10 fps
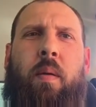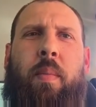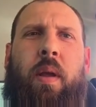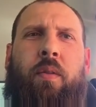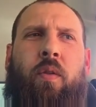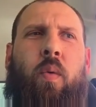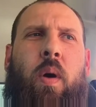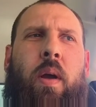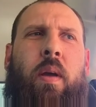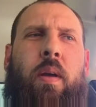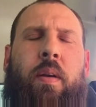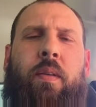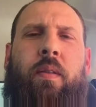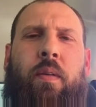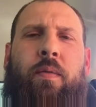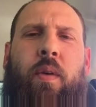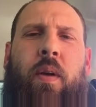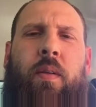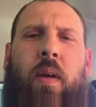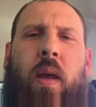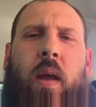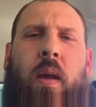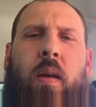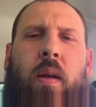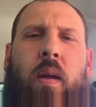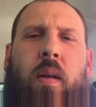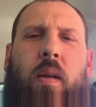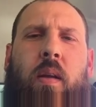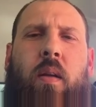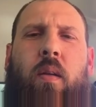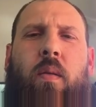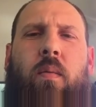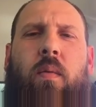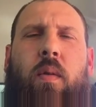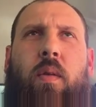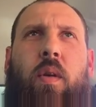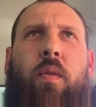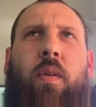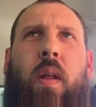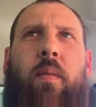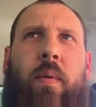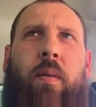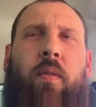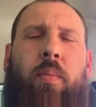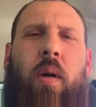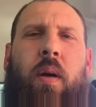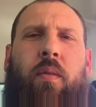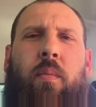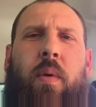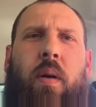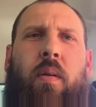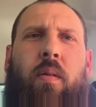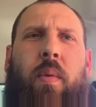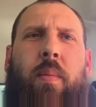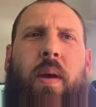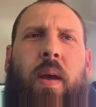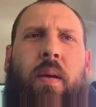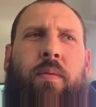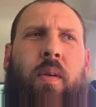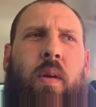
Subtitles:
be as quiet and as scent free as I can, and use the element of surprise on my behalf.